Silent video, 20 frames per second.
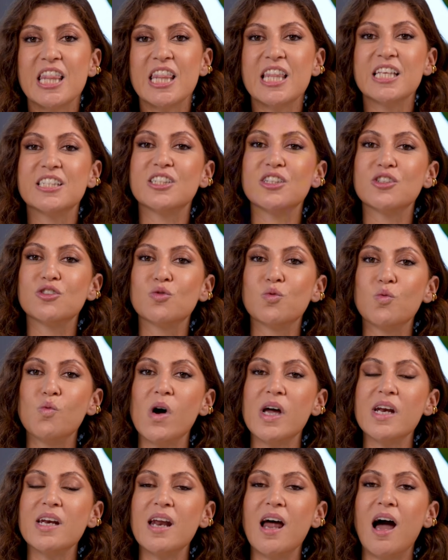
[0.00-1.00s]
This is
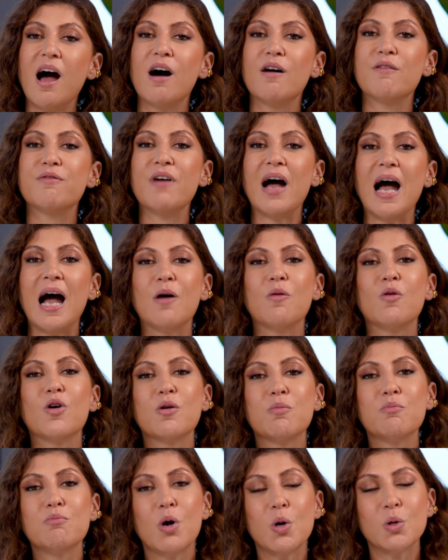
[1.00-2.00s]
one of
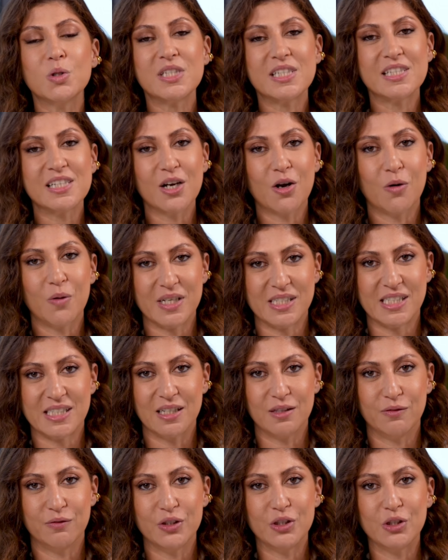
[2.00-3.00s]
our most
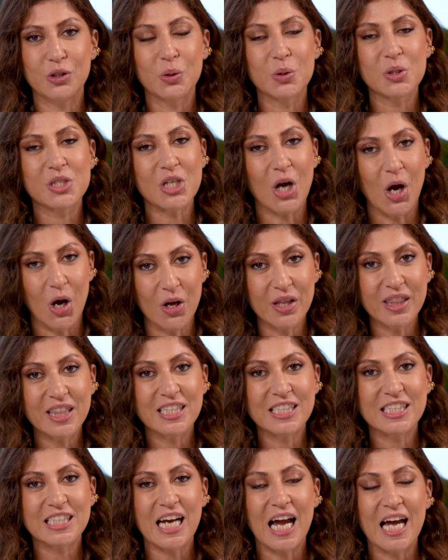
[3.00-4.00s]
requested videos
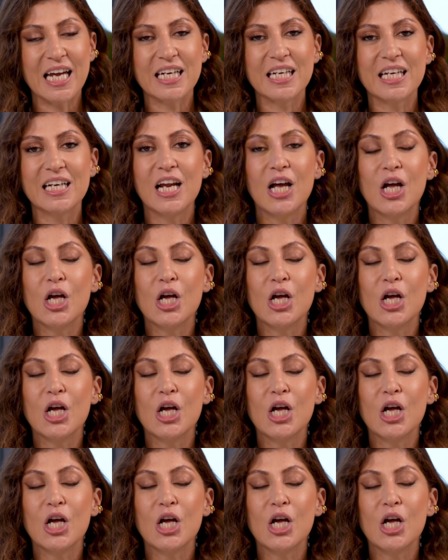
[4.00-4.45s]
on the channel,